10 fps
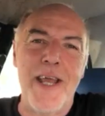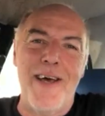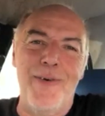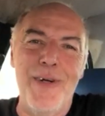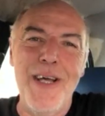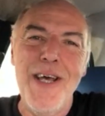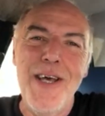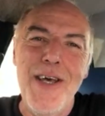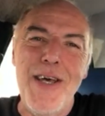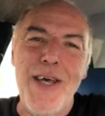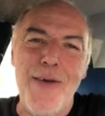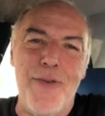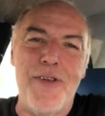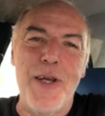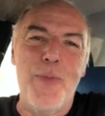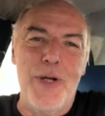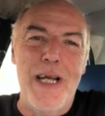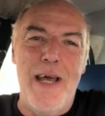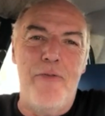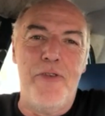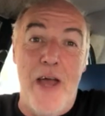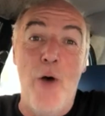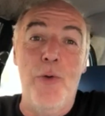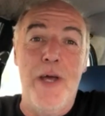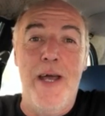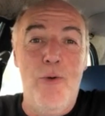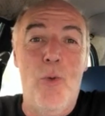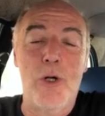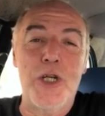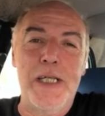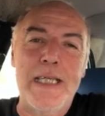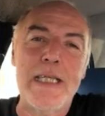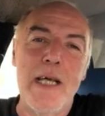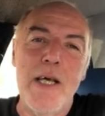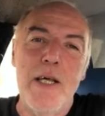Now, if there's anybody left out there watching this